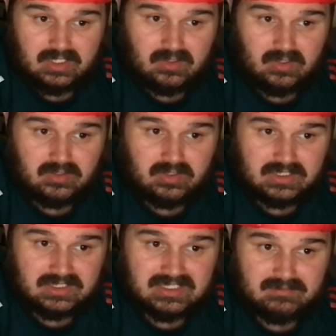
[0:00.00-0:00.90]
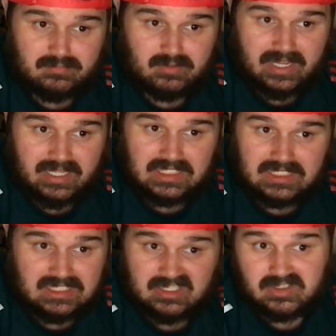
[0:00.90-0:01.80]
I know a lot of you guys are praying
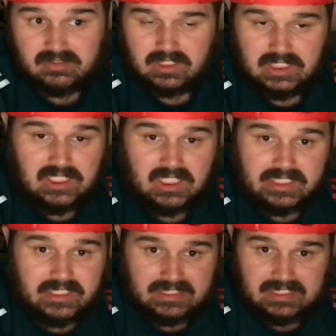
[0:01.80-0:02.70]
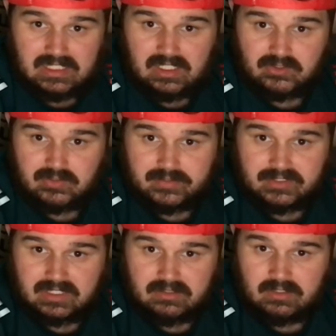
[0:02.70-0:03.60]
that it doesn't, and I get it
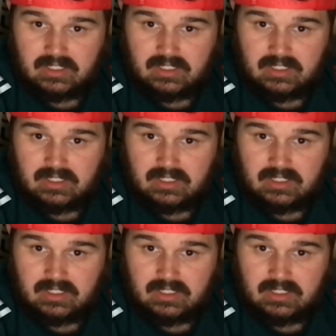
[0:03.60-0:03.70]
100%.